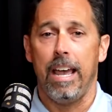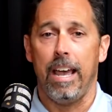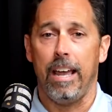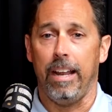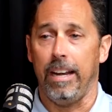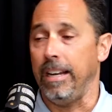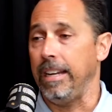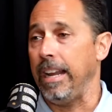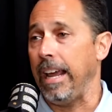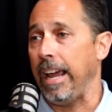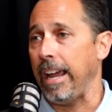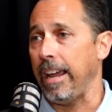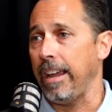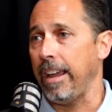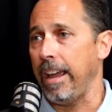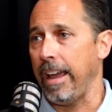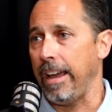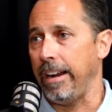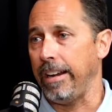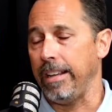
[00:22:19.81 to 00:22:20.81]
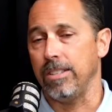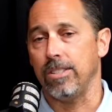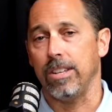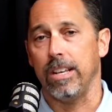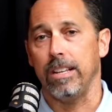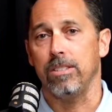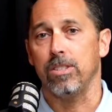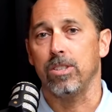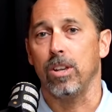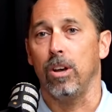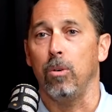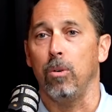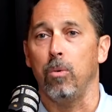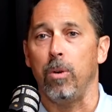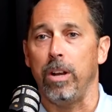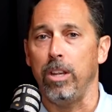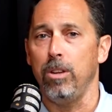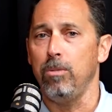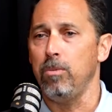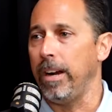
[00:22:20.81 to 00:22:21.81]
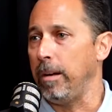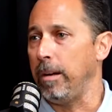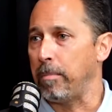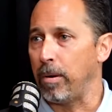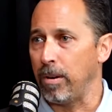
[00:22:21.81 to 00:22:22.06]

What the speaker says: In a day. And he said, so when you write a